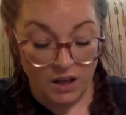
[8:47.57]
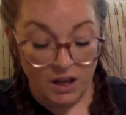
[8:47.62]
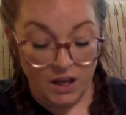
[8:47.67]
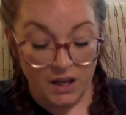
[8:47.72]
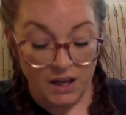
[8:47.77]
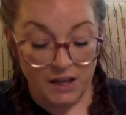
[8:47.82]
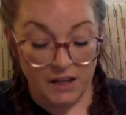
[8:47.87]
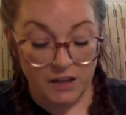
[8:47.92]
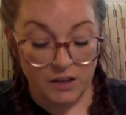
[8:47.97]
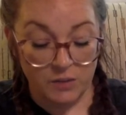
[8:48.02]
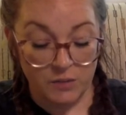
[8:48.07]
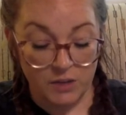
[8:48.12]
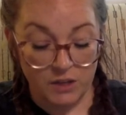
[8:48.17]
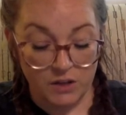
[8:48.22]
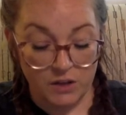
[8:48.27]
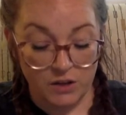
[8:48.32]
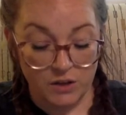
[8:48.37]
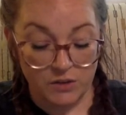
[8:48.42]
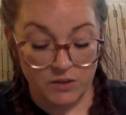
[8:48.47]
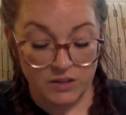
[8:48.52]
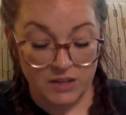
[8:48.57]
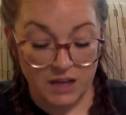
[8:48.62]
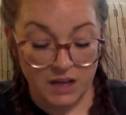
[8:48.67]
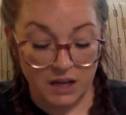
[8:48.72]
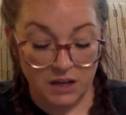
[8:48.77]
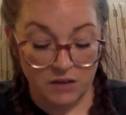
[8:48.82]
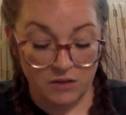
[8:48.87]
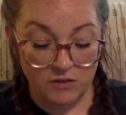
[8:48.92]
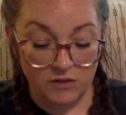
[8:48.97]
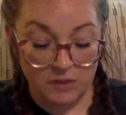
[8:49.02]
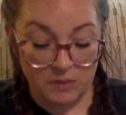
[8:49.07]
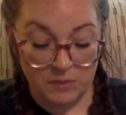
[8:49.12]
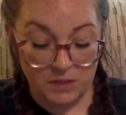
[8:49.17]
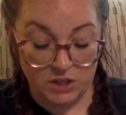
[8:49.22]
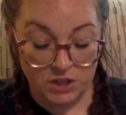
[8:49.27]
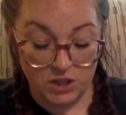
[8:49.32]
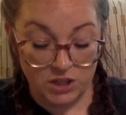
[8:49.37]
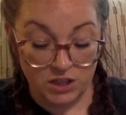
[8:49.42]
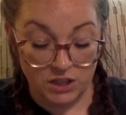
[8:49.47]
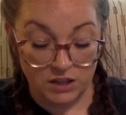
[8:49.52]
I held my cloak tight around my
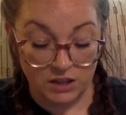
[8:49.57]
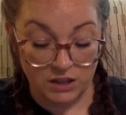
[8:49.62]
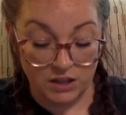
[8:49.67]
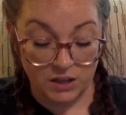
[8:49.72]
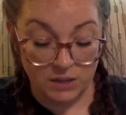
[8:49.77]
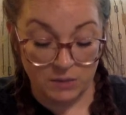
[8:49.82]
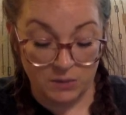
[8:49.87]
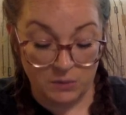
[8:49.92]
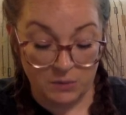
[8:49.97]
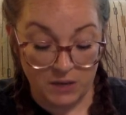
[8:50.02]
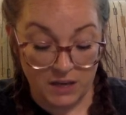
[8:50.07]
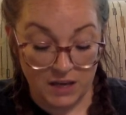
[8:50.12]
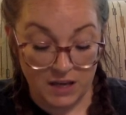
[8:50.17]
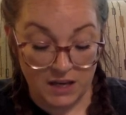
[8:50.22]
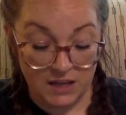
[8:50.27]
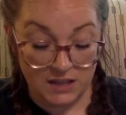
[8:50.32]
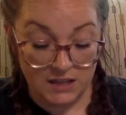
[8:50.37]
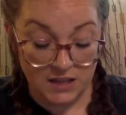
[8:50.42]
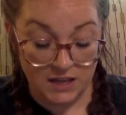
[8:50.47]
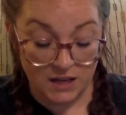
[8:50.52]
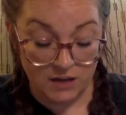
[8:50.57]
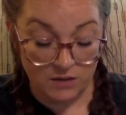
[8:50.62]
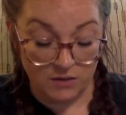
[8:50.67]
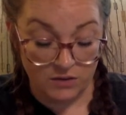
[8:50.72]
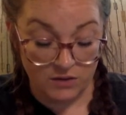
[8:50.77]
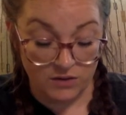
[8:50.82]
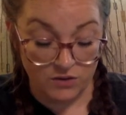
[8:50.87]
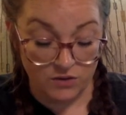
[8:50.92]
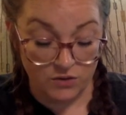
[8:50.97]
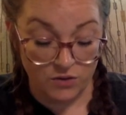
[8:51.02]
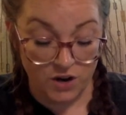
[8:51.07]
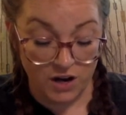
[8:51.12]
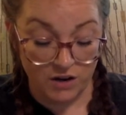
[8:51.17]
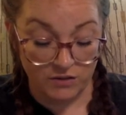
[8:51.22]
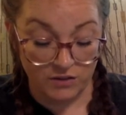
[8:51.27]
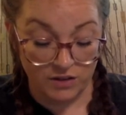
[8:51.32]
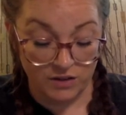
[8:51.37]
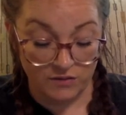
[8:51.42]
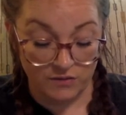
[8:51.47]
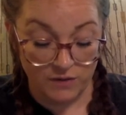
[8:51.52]
chin, keeping my head down as the crowd
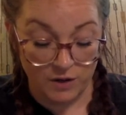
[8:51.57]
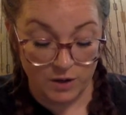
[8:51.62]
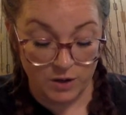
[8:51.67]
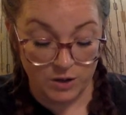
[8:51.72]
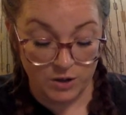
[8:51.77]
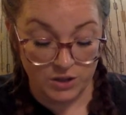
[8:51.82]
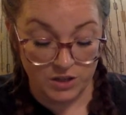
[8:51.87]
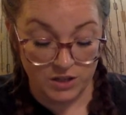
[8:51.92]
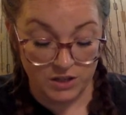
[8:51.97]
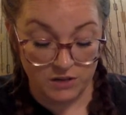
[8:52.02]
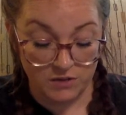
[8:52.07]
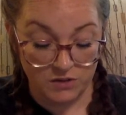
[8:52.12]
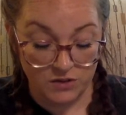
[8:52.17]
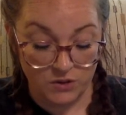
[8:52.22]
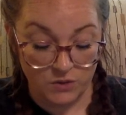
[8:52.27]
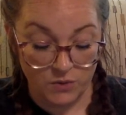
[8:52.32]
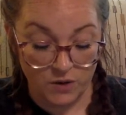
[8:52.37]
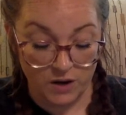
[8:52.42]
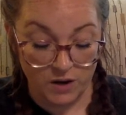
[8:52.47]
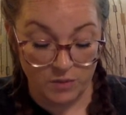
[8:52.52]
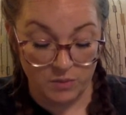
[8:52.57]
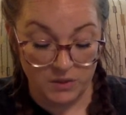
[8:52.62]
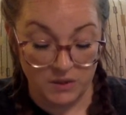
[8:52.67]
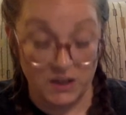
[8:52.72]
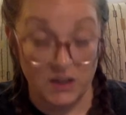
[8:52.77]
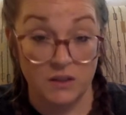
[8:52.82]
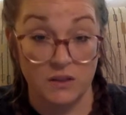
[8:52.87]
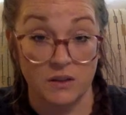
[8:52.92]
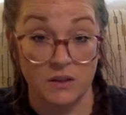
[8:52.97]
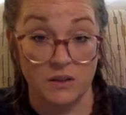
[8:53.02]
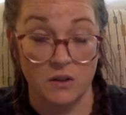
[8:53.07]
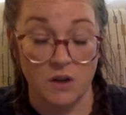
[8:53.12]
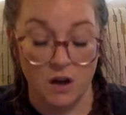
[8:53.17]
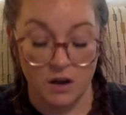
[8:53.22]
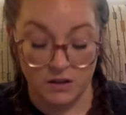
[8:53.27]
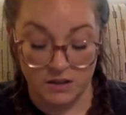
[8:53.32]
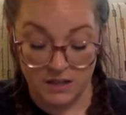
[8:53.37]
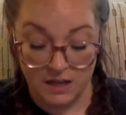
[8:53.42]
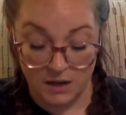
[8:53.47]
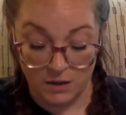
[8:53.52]
converged in the square beneath the
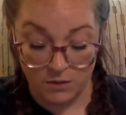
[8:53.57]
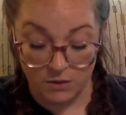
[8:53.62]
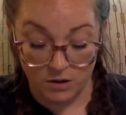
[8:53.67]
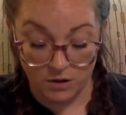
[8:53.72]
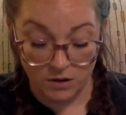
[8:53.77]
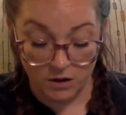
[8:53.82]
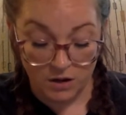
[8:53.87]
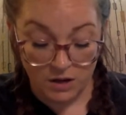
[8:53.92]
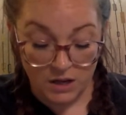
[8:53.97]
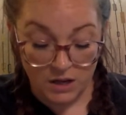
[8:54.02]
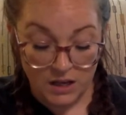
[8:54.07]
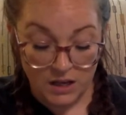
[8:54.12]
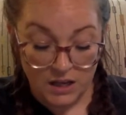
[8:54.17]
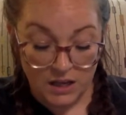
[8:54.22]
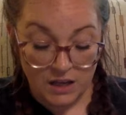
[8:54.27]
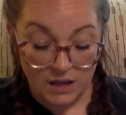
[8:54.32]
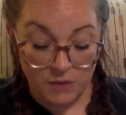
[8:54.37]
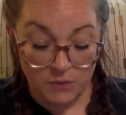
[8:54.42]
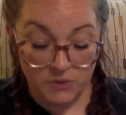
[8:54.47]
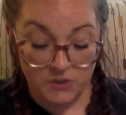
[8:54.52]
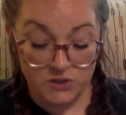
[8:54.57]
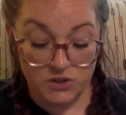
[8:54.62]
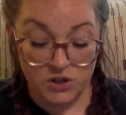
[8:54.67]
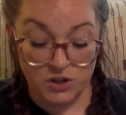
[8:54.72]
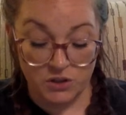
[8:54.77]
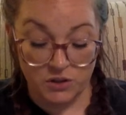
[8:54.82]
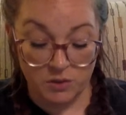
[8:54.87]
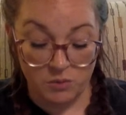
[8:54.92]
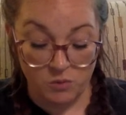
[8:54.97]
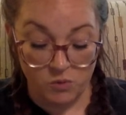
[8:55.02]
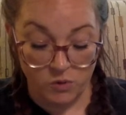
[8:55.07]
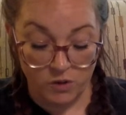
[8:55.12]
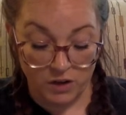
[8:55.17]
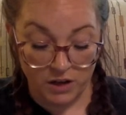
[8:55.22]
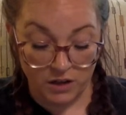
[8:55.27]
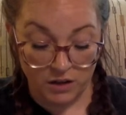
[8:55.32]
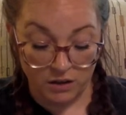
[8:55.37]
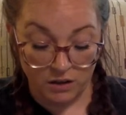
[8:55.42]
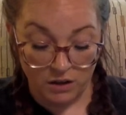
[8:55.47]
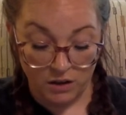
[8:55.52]
clock tower. It was a chilly
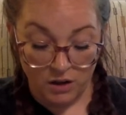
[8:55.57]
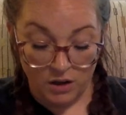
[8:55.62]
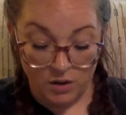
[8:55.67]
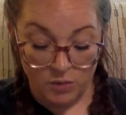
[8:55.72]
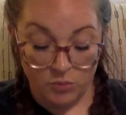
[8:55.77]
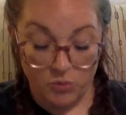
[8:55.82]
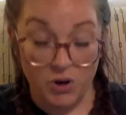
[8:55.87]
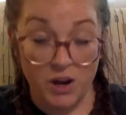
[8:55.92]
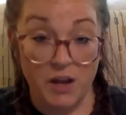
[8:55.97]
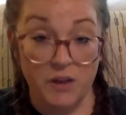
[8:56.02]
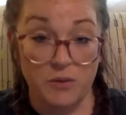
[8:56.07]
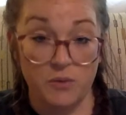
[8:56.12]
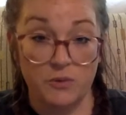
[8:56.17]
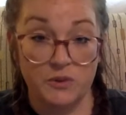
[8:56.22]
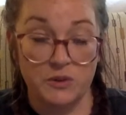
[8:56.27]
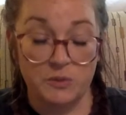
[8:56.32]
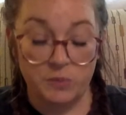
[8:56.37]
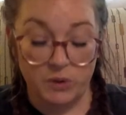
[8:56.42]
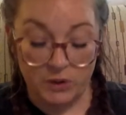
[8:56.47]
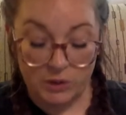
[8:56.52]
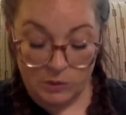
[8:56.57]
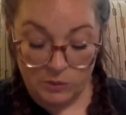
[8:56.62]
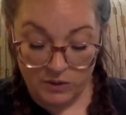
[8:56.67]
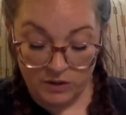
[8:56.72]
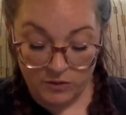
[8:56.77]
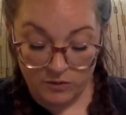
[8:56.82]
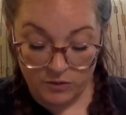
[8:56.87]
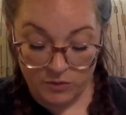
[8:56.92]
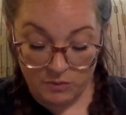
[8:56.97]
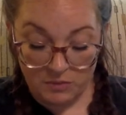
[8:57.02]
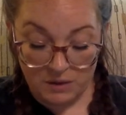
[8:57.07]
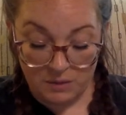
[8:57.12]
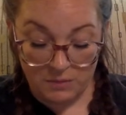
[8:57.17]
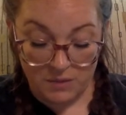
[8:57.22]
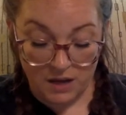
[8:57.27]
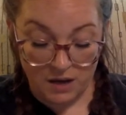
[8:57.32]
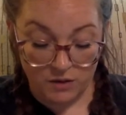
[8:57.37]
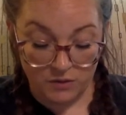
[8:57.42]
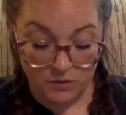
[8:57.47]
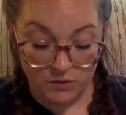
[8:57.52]
morning. Breath was billowing from my
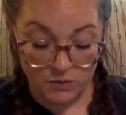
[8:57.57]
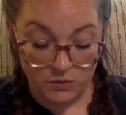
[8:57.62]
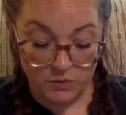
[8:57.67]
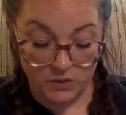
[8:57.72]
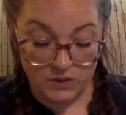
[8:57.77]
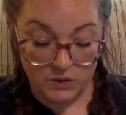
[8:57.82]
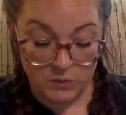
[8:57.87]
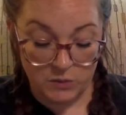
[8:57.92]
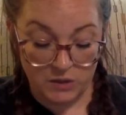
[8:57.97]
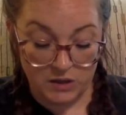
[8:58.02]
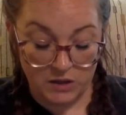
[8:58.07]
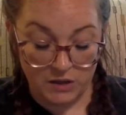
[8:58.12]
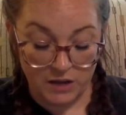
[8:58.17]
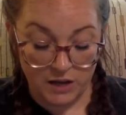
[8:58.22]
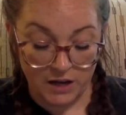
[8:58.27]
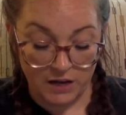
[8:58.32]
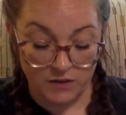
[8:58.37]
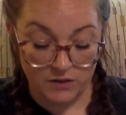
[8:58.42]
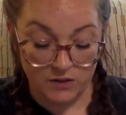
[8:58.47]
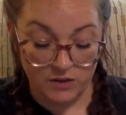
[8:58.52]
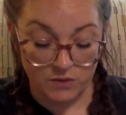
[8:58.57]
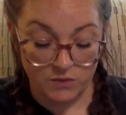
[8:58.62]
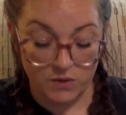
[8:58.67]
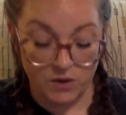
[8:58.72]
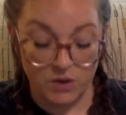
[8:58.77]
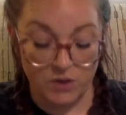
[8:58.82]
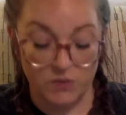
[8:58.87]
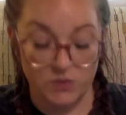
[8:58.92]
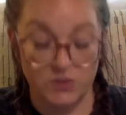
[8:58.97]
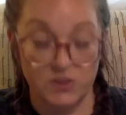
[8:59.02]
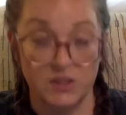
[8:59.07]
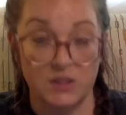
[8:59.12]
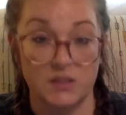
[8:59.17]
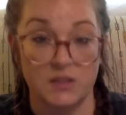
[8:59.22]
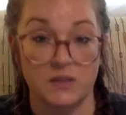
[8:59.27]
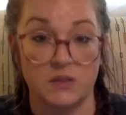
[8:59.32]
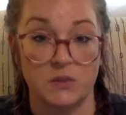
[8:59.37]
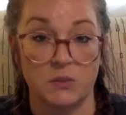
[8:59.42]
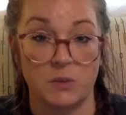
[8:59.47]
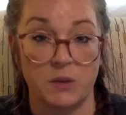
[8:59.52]
mouth in wispy clouds that rose and
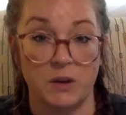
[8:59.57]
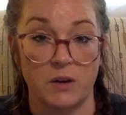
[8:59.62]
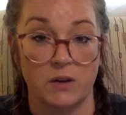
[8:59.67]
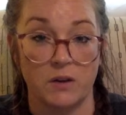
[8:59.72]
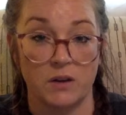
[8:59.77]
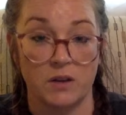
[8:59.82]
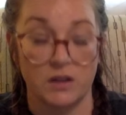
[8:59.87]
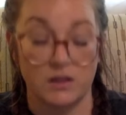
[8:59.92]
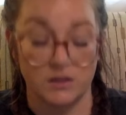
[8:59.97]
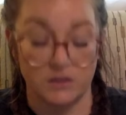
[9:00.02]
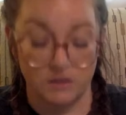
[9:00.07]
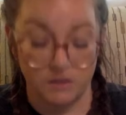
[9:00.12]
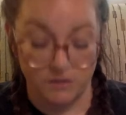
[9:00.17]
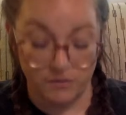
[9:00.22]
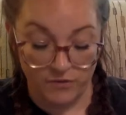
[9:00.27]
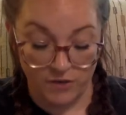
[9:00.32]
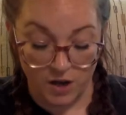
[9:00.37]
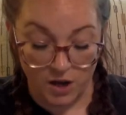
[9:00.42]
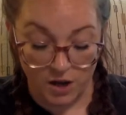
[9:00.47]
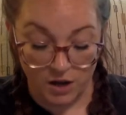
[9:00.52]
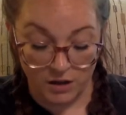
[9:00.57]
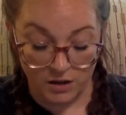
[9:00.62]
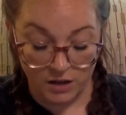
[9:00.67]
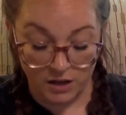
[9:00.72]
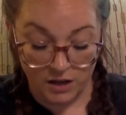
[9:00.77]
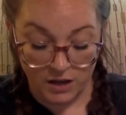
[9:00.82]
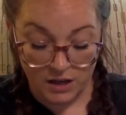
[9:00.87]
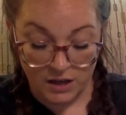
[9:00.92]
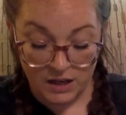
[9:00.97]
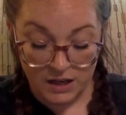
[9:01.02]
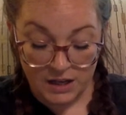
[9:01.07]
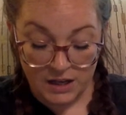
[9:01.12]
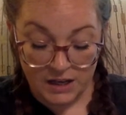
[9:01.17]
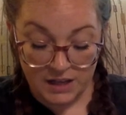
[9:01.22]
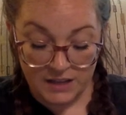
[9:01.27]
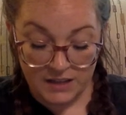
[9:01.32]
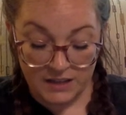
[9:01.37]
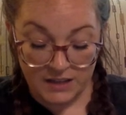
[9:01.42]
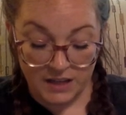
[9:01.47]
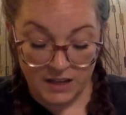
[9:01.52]
disappeared into the fog.
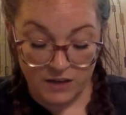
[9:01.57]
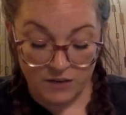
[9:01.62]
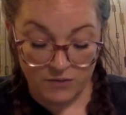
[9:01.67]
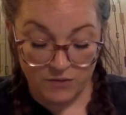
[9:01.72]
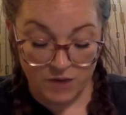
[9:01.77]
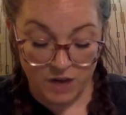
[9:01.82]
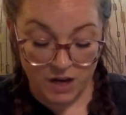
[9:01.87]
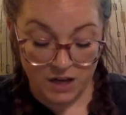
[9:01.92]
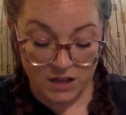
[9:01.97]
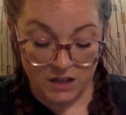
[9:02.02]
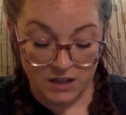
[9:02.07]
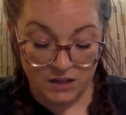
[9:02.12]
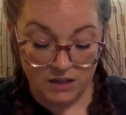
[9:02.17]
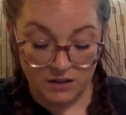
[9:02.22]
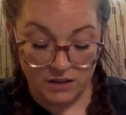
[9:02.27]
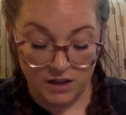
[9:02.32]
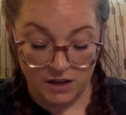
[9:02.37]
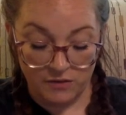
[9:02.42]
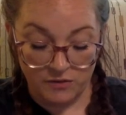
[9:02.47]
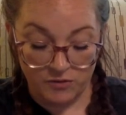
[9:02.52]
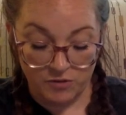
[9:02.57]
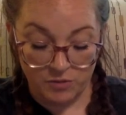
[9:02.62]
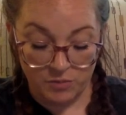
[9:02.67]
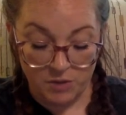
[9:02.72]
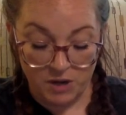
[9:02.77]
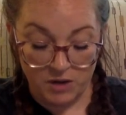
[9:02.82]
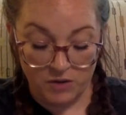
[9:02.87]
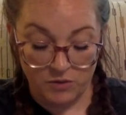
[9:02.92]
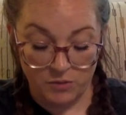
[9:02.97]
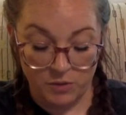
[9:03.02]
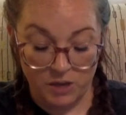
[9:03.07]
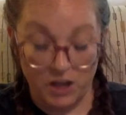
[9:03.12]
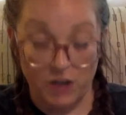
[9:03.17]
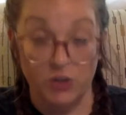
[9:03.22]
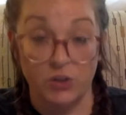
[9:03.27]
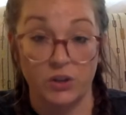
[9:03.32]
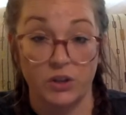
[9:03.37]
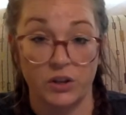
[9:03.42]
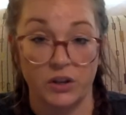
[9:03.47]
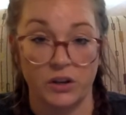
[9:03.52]
I scanned right and left from under my
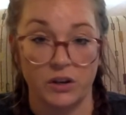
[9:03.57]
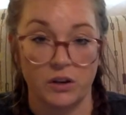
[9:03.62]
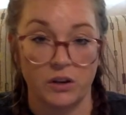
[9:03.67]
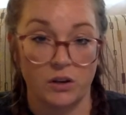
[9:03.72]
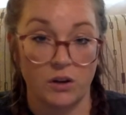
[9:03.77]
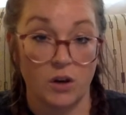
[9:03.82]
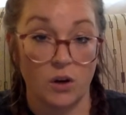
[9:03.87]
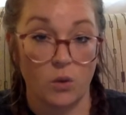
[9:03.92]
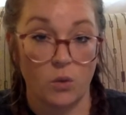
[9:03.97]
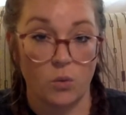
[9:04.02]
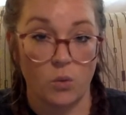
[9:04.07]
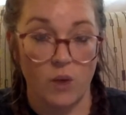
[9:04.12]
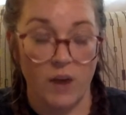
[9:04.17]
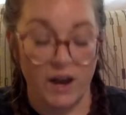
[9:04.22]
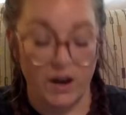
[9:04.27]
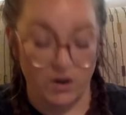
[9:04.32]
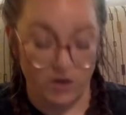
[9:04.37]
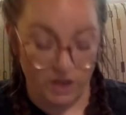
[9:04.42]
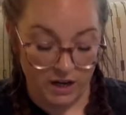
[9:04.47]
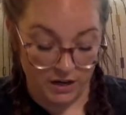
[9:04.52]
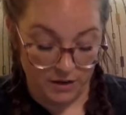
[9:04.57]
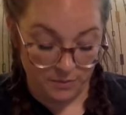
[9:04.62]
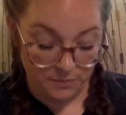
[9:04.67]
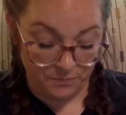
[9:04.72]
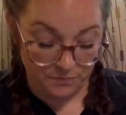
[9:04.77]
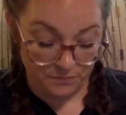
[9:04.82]
hood, wary.